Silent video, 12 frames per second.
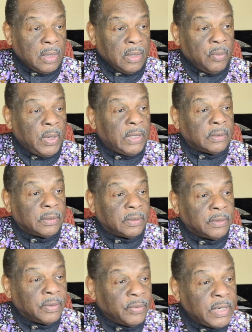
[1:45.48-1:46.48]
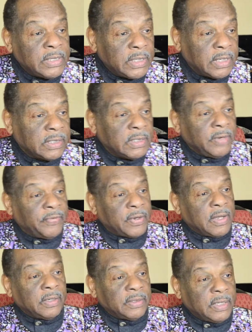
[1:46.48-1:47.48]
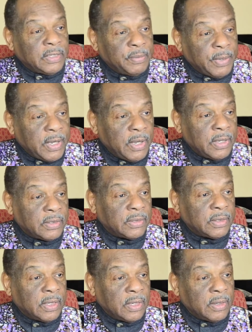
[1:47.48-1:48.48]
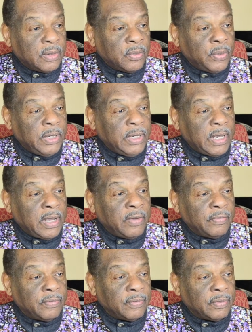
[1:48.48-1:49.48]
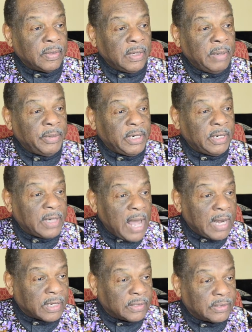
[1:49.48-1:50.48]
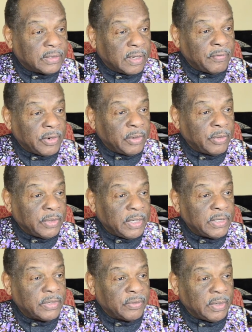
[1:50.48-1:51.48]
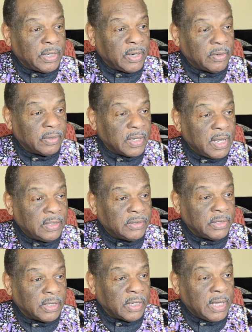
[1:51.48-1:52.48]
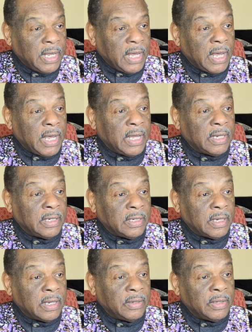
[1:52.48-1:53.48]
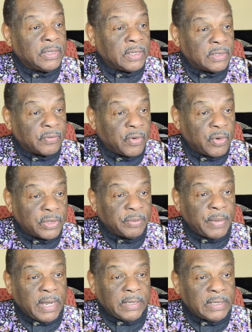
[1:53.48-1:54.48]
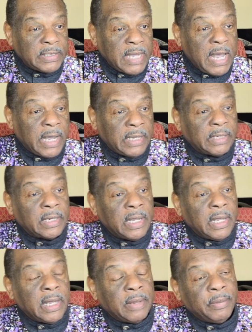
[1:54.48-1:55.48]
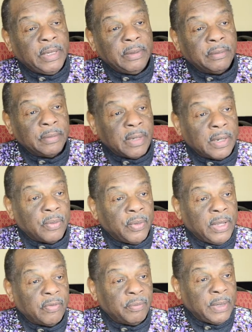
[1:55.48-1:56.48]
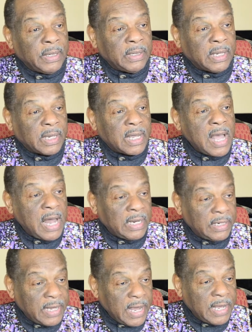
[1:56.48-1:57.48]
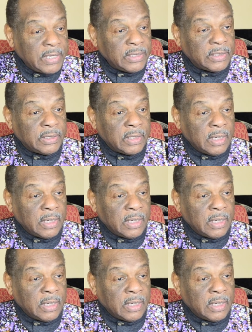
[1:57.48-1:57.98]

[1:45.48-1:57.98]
Well, the reason it's difficult is because we have limited knowledge of our own history and our own culture. And this is, of course, by design. I mean, we have been colonized,